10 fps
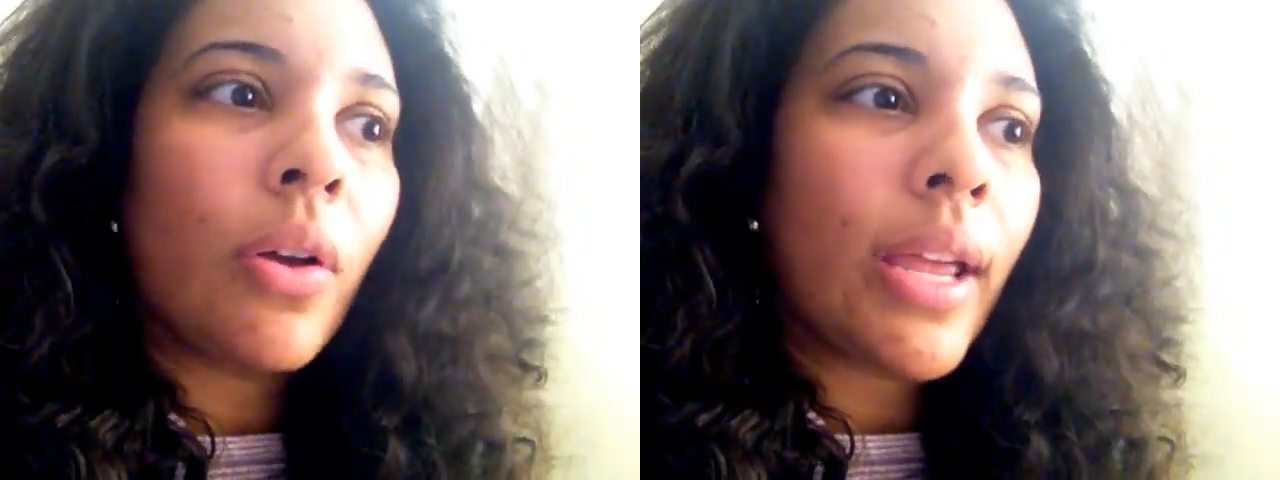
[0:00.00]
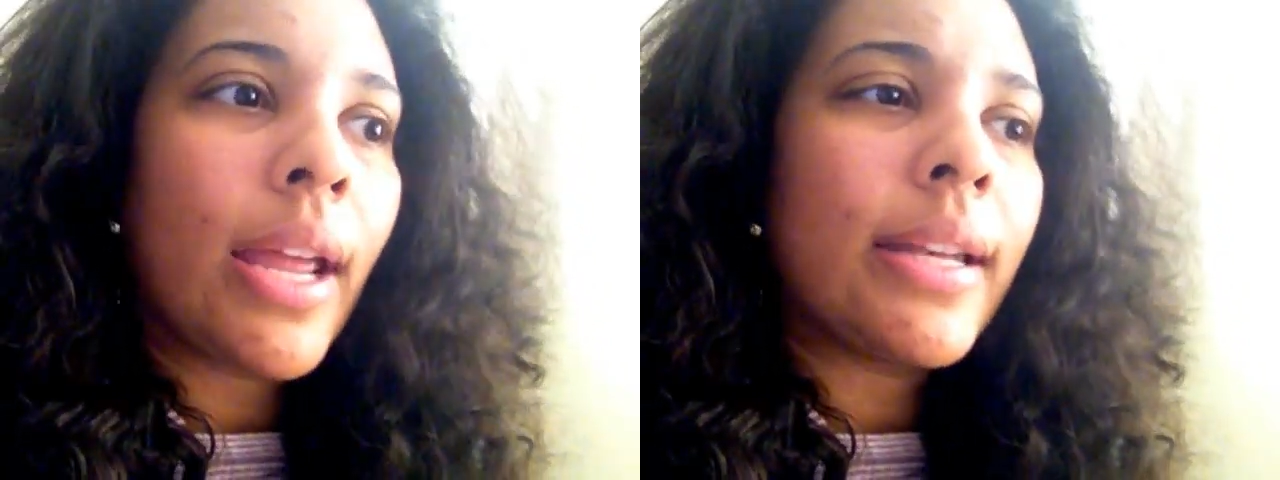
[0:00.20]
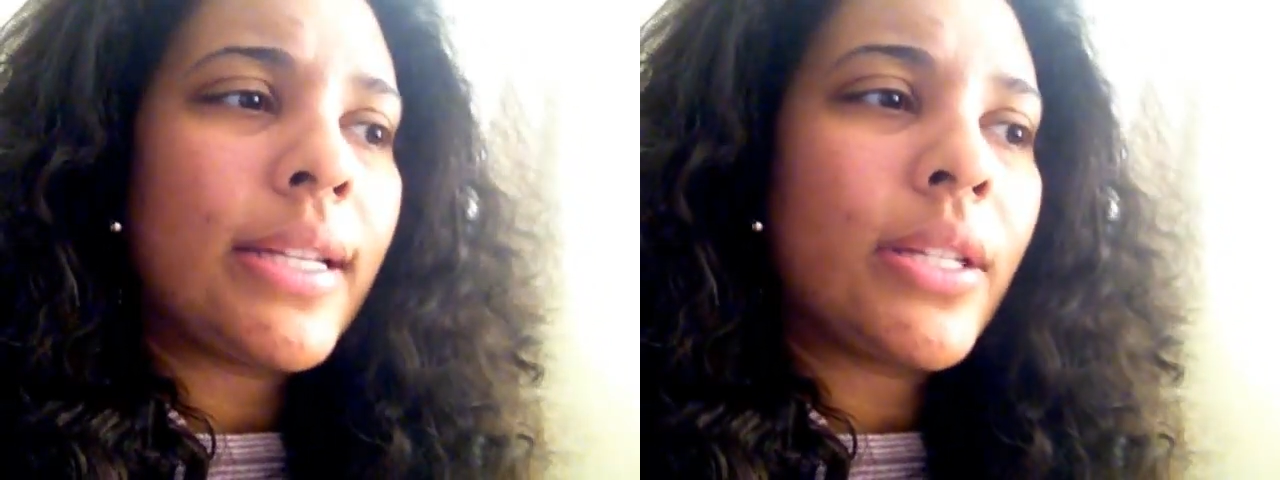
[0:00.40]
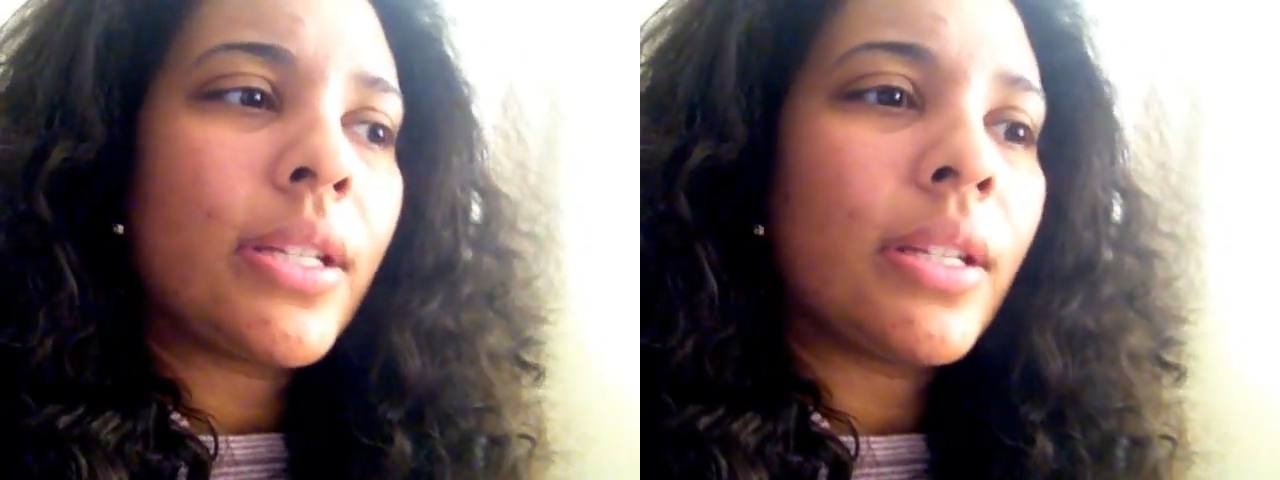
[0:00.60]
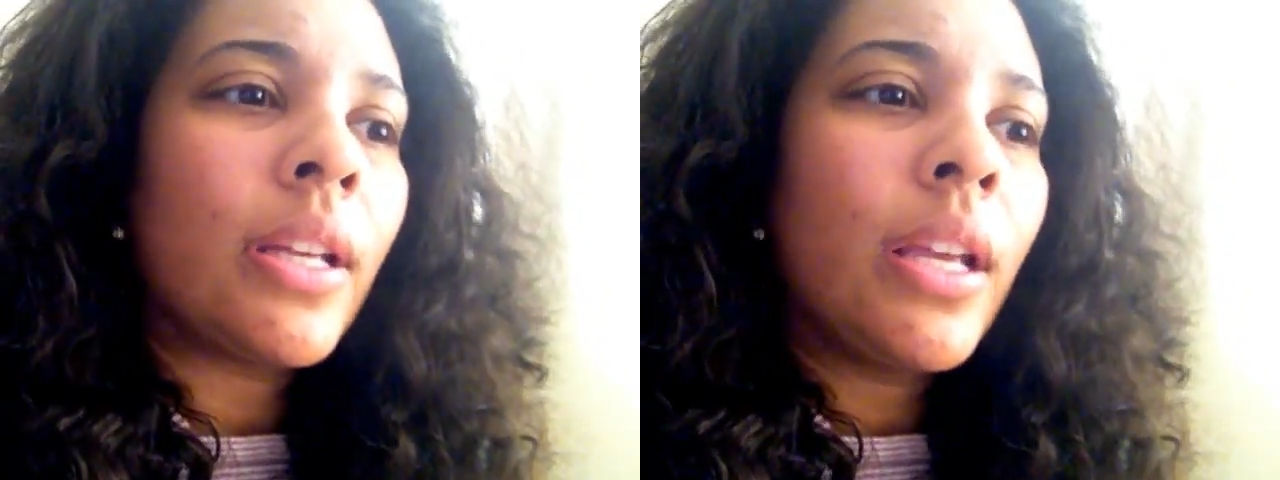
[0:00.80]
Okay, I need
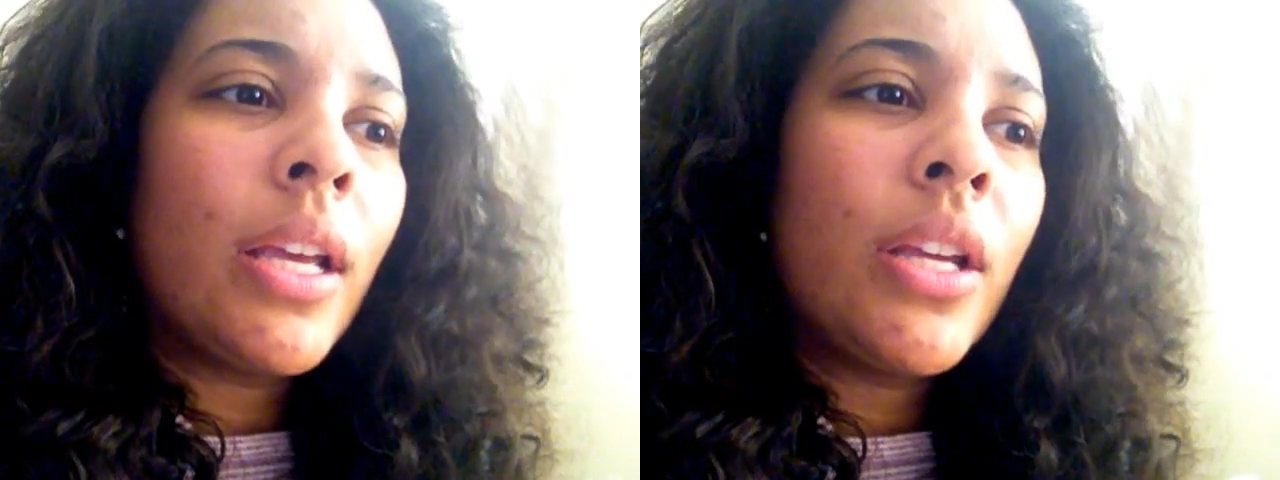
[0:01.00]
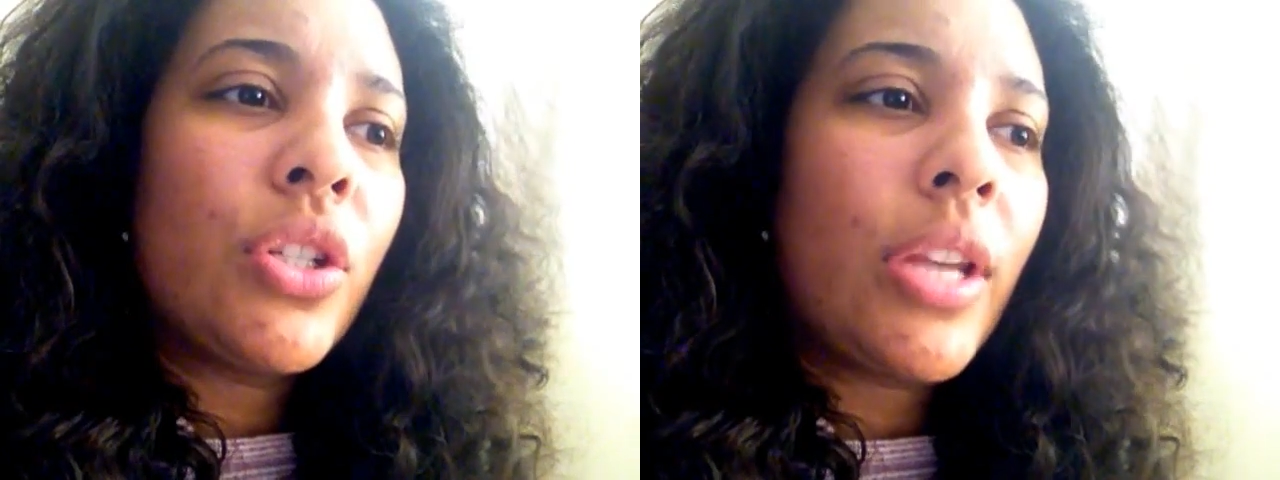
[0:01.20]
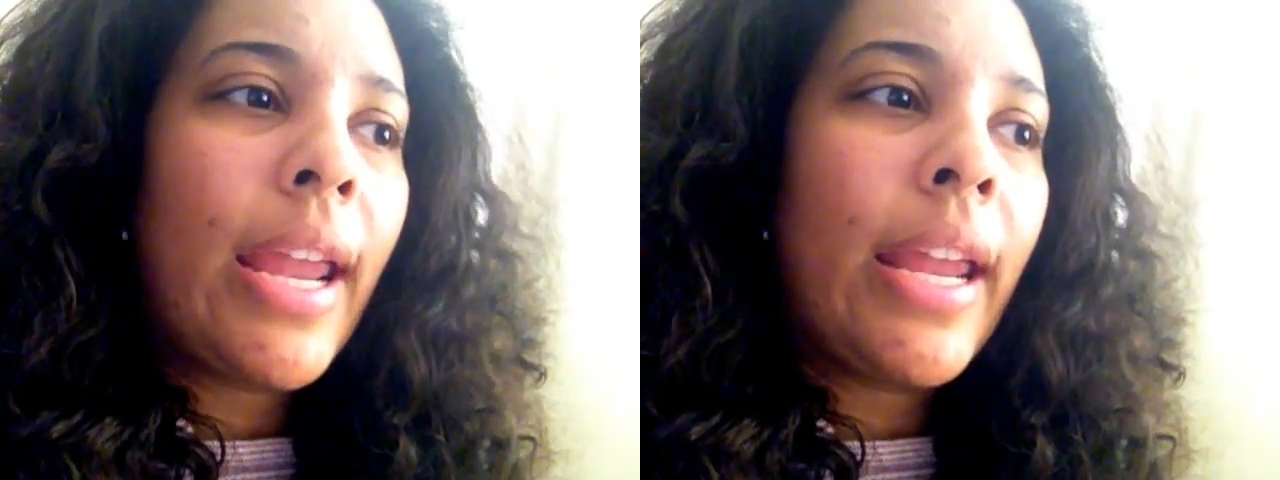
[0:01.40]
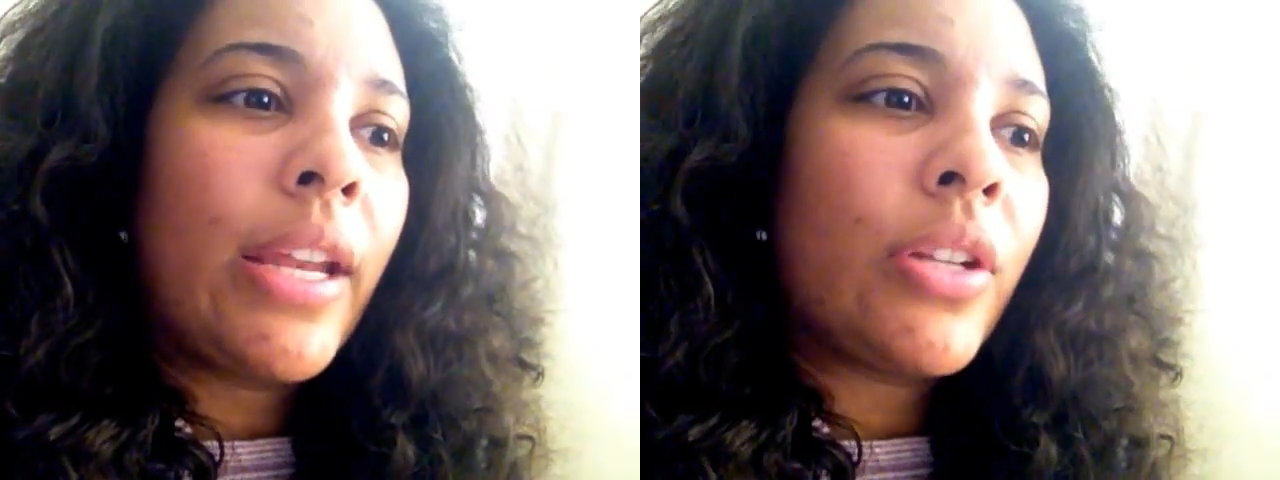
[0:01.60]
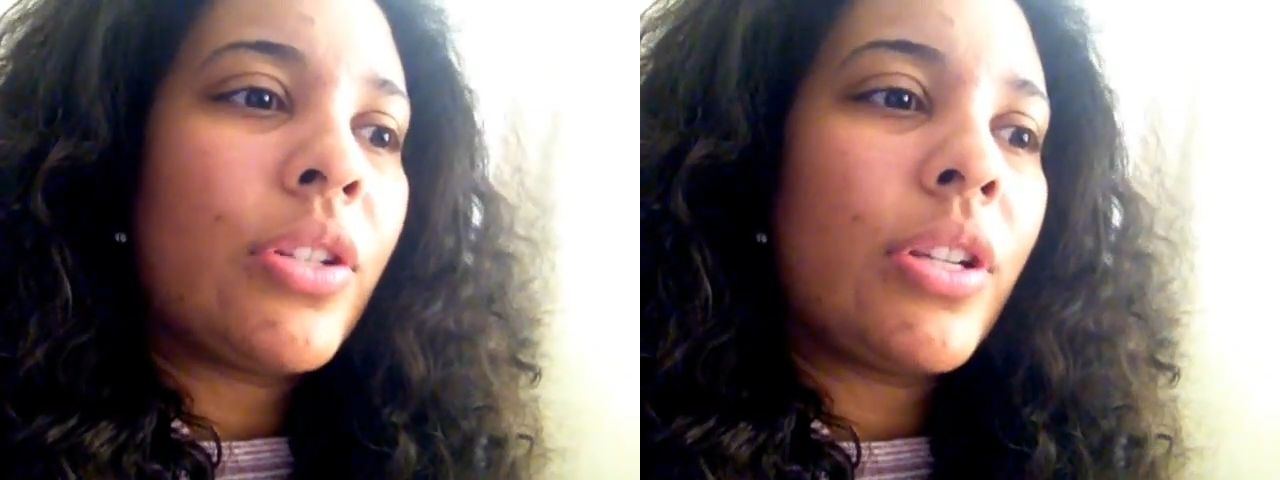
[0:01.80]
to
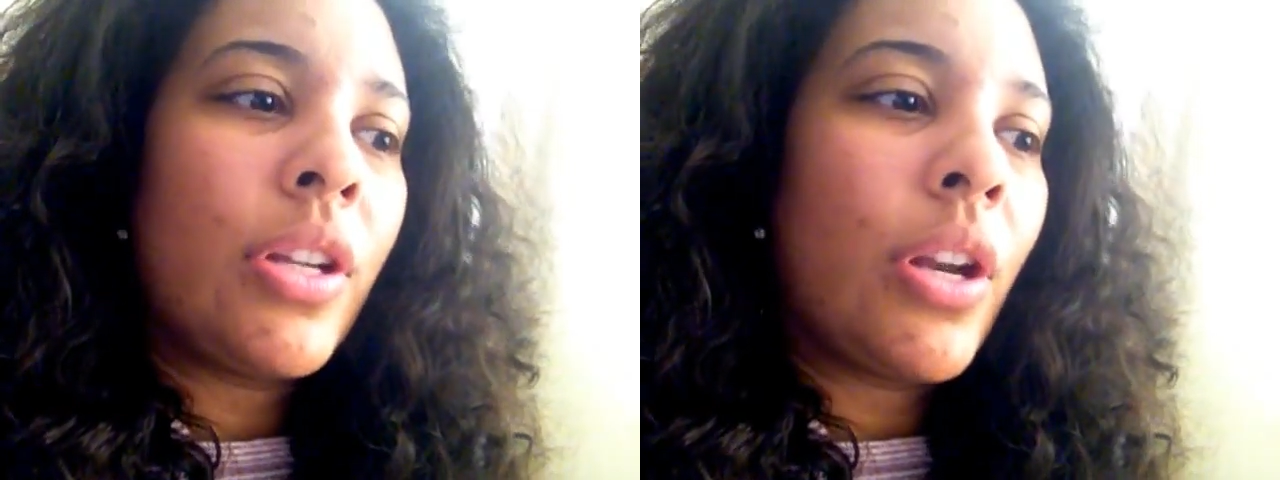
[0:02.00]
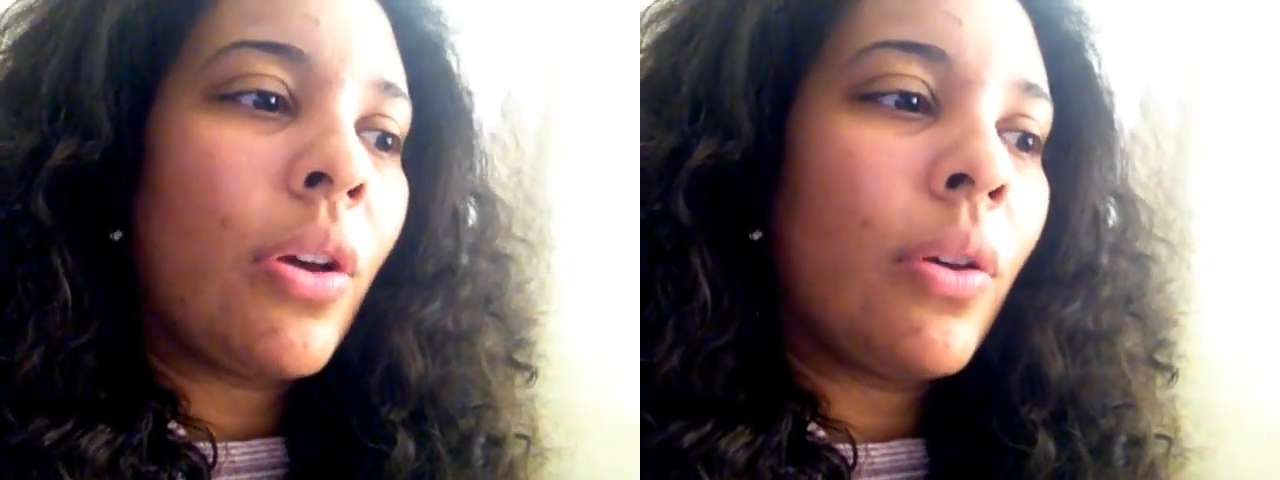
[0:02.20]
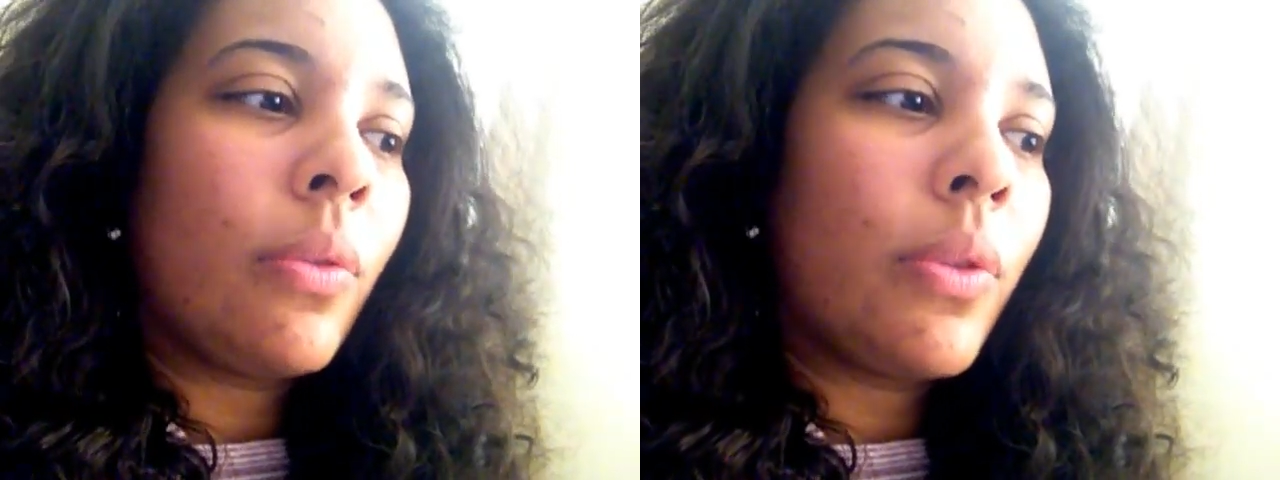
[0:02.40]
change, you know,